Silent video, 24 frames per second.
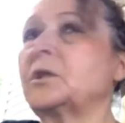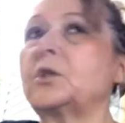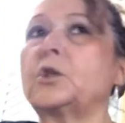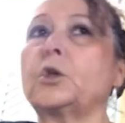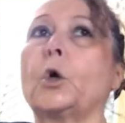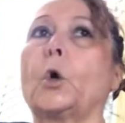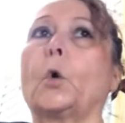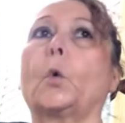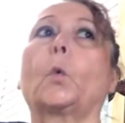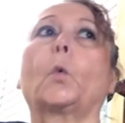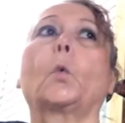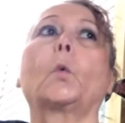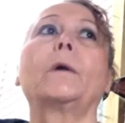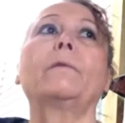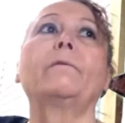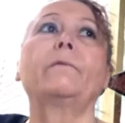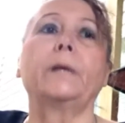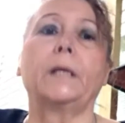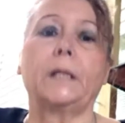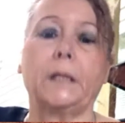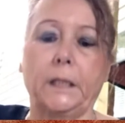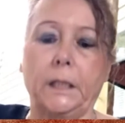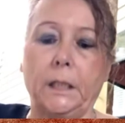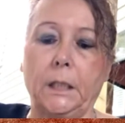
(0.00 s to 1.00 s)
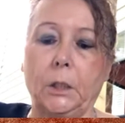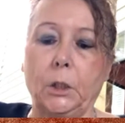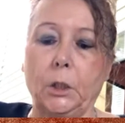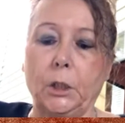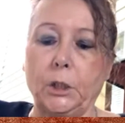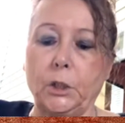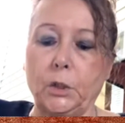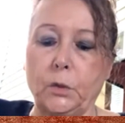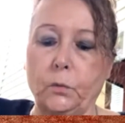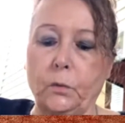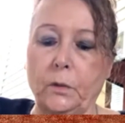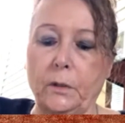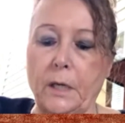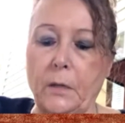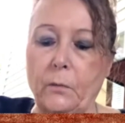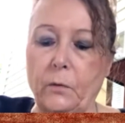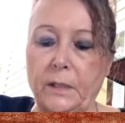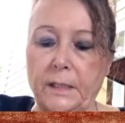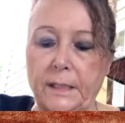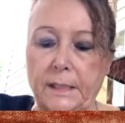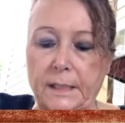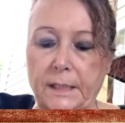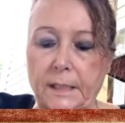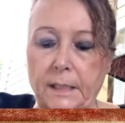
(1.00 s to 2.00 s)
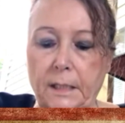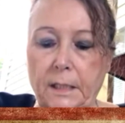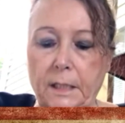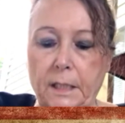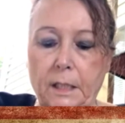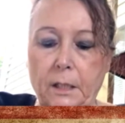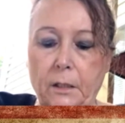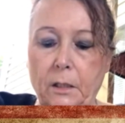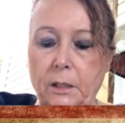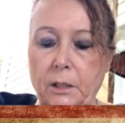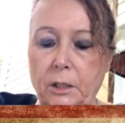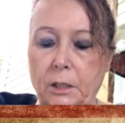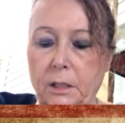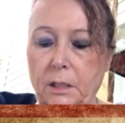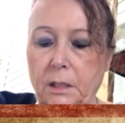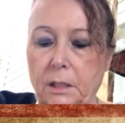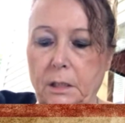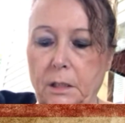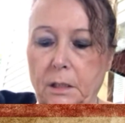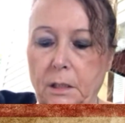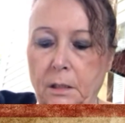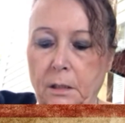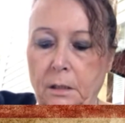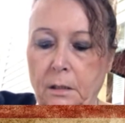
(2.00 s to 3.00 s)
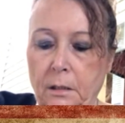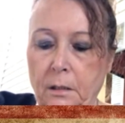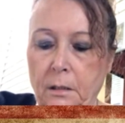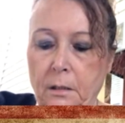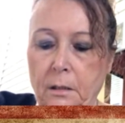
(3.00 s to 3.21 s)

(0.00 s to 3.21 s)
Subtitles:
terrifically good to where I want to sit there and just